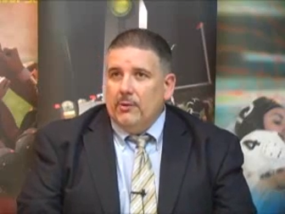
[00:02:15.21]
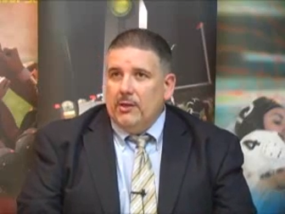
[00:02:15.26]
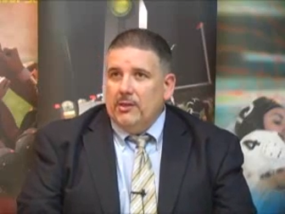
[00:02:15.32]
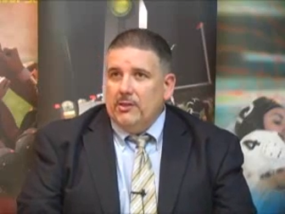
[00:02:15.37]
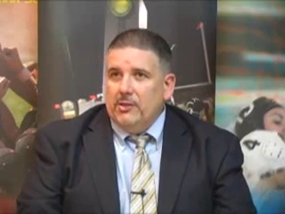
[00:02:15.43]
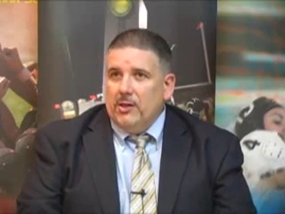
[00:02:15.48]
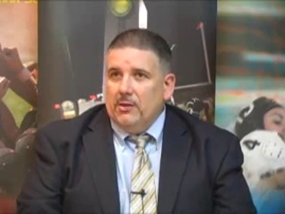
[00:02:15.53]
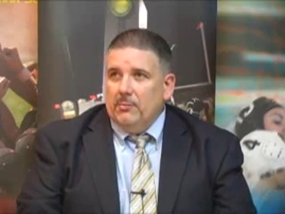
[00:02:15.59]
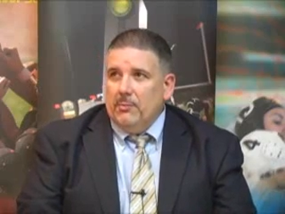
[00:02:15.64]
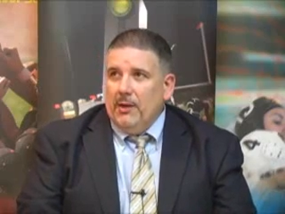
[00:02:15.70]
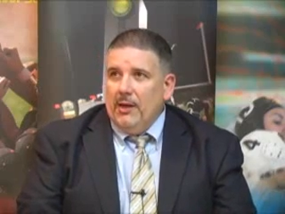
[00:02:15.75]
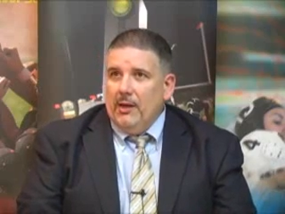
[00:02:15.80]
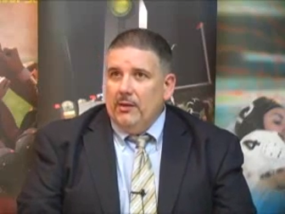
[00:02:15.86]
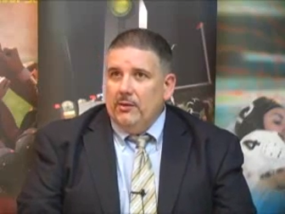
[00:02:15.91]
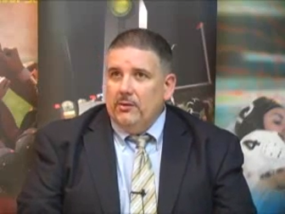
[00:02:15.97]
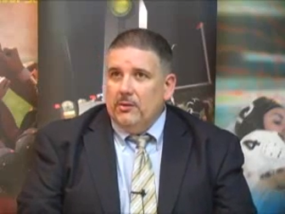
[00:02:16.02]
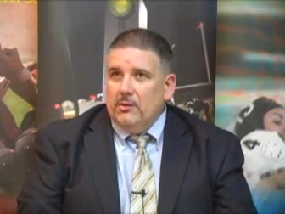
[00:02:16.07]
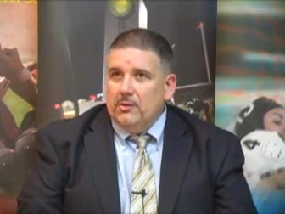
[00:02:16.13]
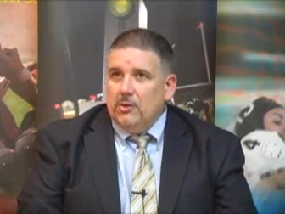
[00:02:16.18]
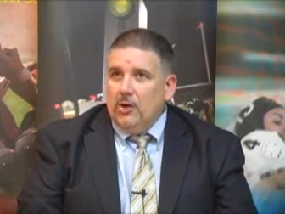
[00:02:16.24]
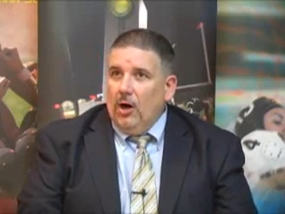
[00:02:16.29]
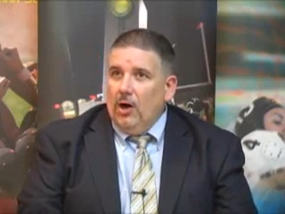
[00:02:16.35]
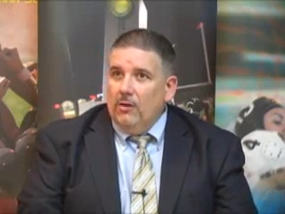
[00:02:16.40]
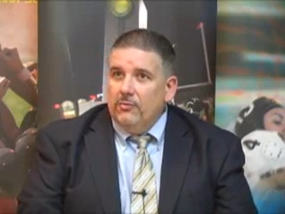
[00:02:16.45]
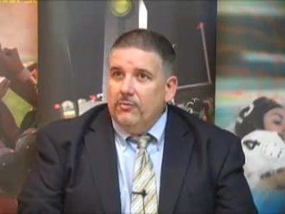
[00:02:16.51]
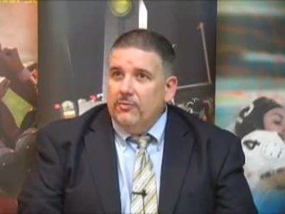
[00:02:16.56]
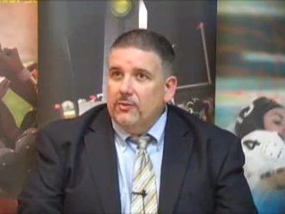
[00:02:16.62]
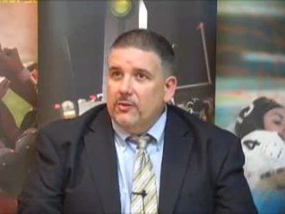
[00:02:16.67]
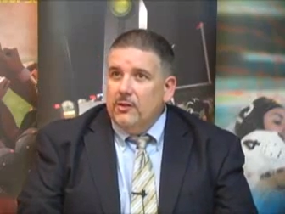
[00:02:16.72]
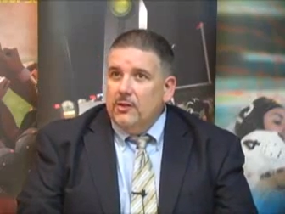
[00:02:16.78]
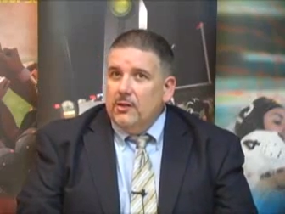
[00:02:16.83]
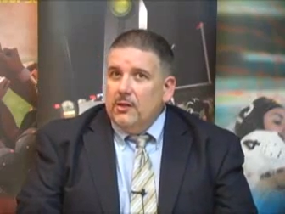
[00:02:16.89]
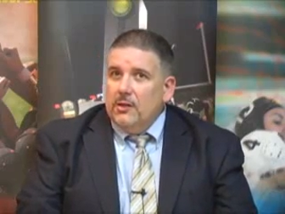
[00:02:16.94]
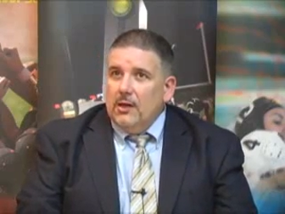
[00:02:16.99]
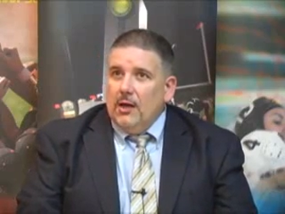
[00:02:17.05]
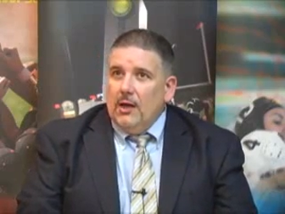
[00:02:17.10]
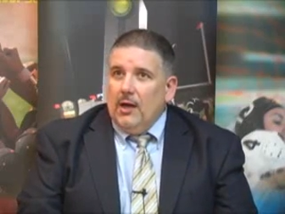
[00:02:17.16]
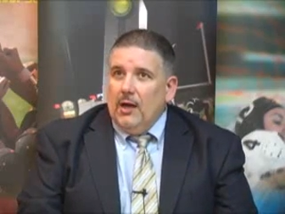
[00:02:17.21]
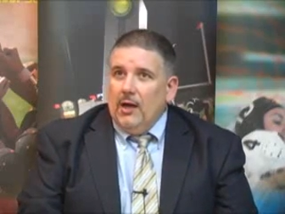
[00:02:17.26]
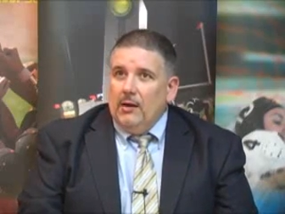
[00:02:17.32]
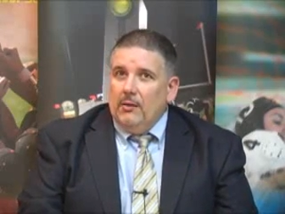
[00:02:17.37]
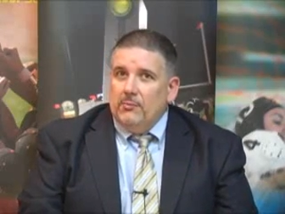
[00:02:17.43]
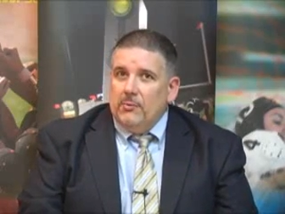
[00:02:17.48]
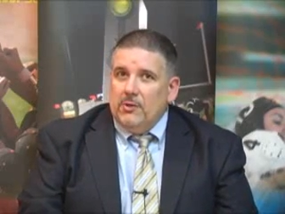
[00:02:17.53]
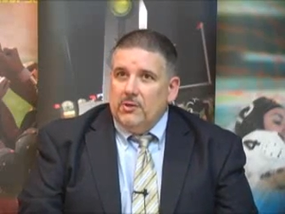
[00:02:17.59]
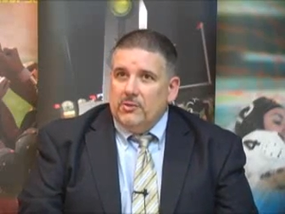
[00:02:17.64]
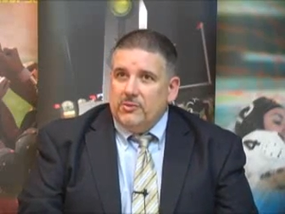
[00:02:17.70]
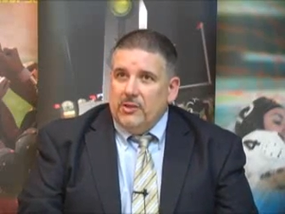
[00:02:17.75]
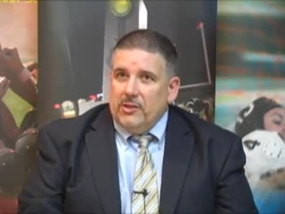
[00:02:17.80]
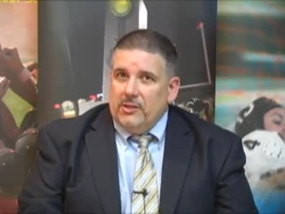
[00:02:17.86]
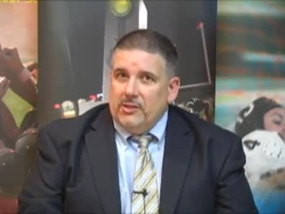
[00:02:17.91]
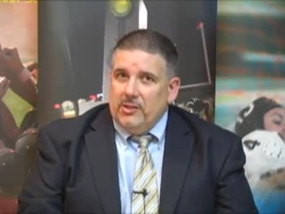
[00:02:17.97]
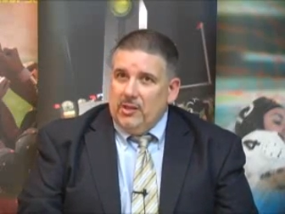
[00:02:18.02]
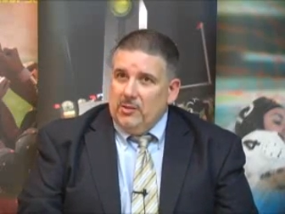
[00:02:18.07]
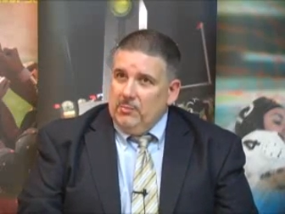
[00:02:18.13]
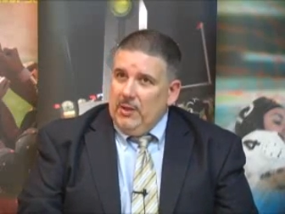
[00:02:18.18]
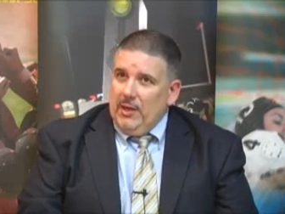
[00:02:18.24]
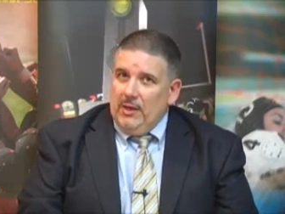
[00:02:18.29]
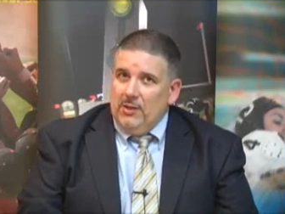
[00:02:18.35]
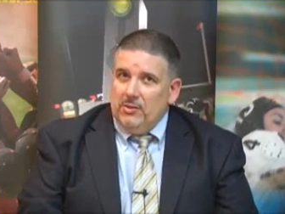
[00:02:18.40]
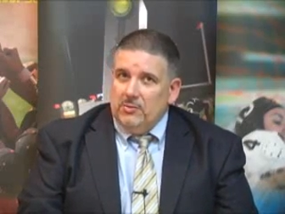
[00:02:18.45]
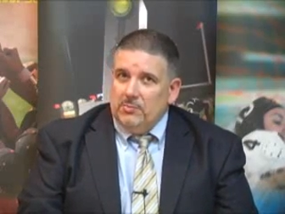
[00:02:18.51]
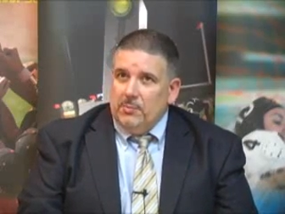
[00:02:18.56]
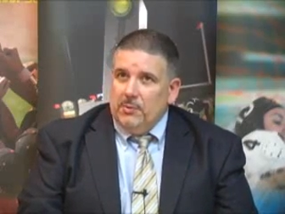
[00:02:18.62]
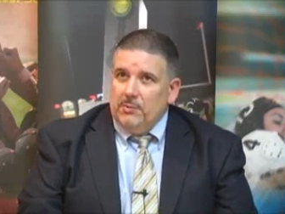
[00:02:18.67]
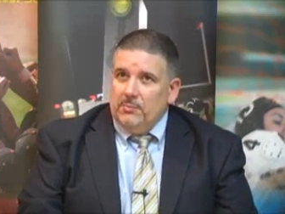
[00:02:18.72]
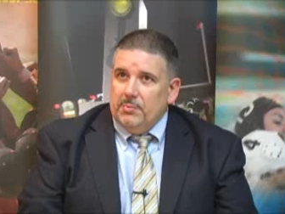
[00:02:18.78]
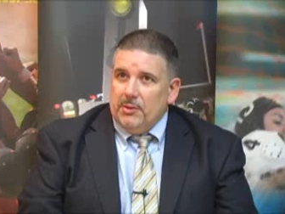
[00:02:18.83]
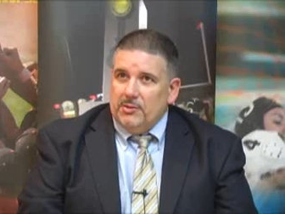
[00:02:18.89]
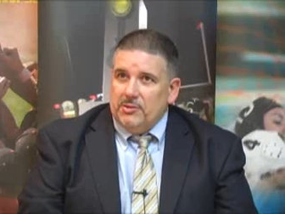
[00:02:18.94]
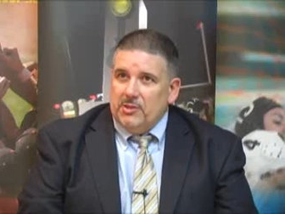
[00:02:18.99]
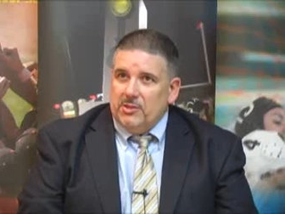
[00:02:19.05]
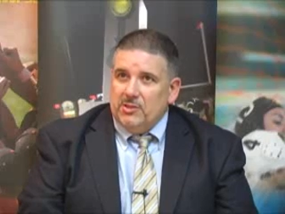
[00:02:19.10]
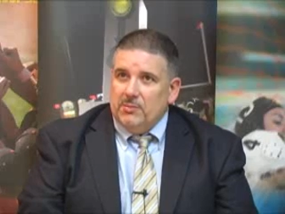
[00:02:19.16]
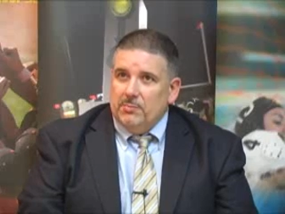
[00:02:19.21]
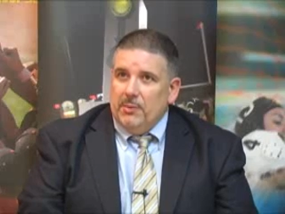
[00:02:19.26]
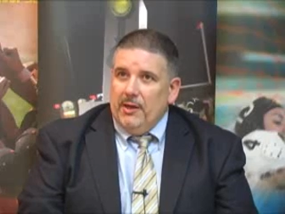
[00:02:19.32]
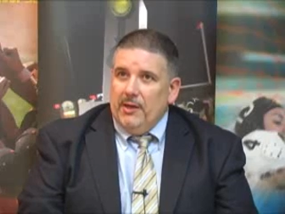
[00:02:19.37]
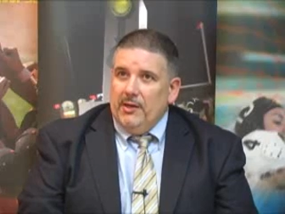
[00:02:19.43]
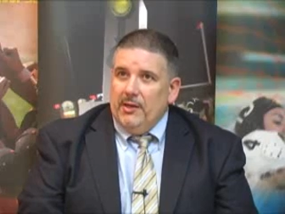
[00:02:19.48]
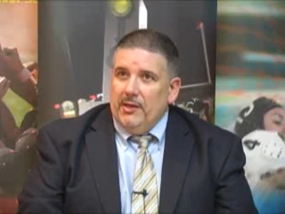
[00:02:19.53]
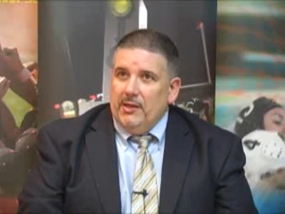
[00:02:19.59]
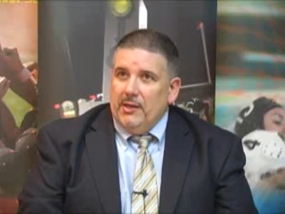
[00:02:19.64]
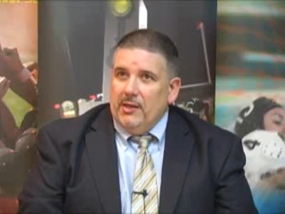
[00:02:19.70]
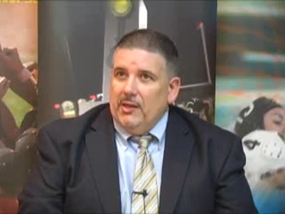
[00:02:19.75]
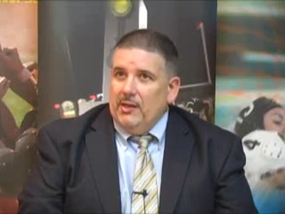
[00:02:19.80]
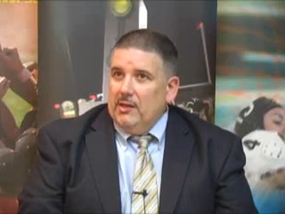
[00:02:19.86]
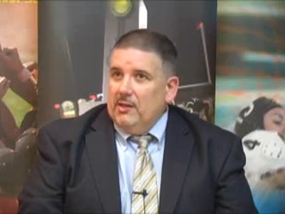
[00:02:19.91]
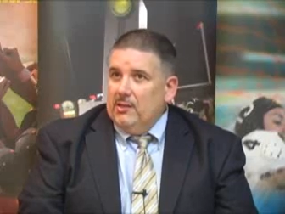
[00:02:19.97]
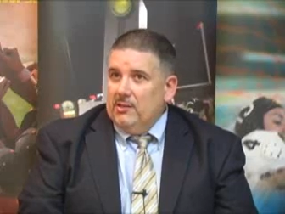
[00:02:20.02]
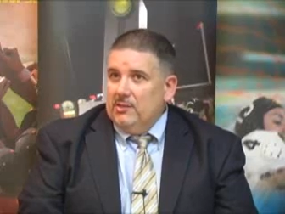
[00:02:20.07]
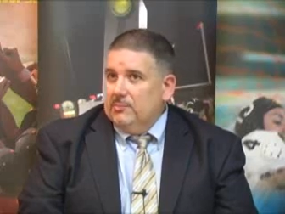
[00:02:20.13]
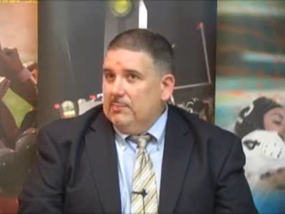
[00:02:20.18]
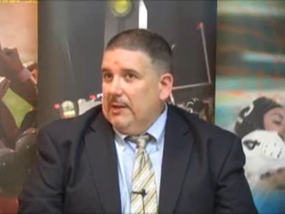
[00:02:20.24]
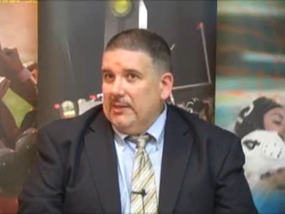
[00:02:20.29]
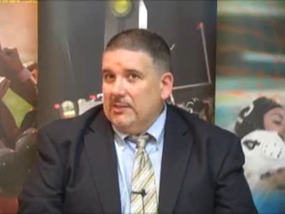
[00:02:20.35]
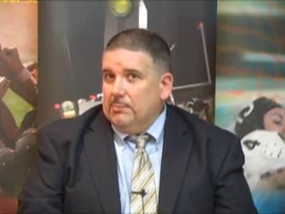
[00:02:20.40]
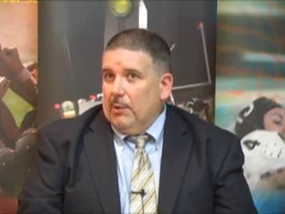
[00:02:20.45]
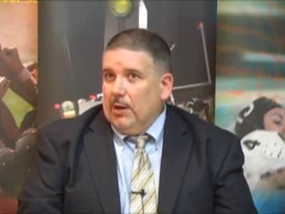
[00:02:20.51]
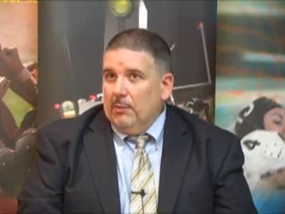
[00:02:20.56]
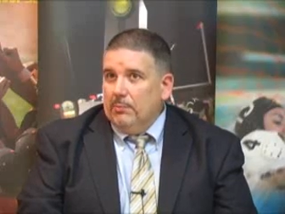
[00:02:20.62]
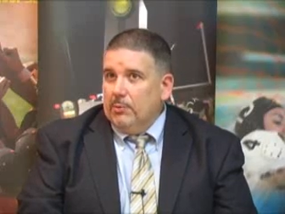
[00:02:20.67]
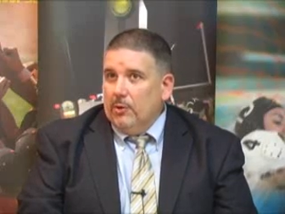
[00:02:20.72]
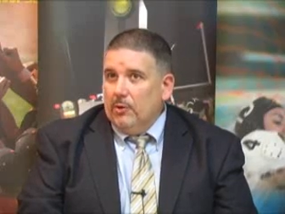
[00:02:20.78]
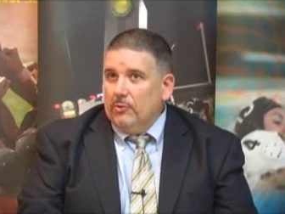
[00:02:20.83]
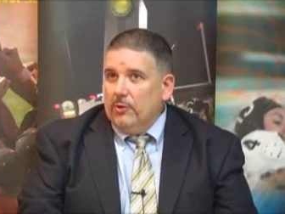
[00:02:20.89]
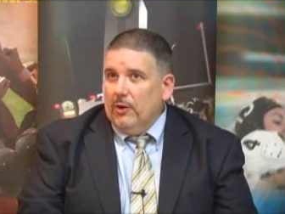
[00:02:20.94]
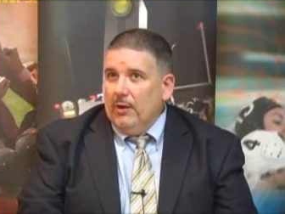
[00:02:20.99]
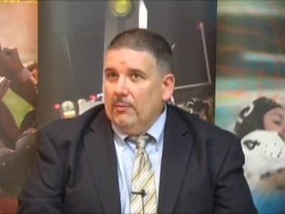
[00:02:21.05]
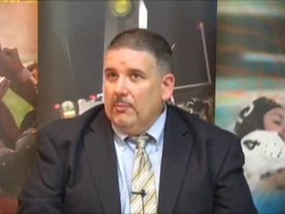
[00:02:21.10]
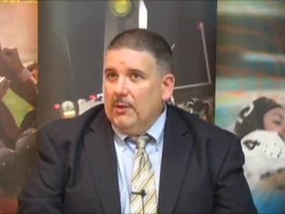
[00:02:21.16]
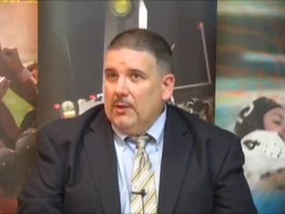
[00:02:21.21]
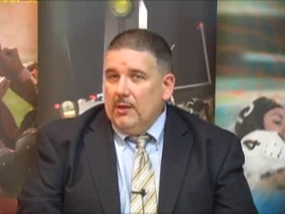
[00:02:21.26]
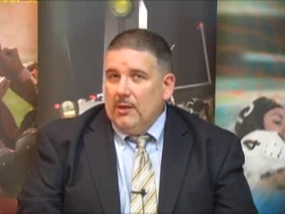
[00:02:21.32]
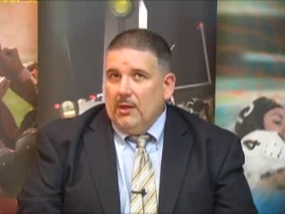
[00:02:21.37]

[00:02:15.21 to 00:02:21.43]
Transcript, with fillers: we had a young man in golf, uh, and we also had a young man who's been participating in his baseball program,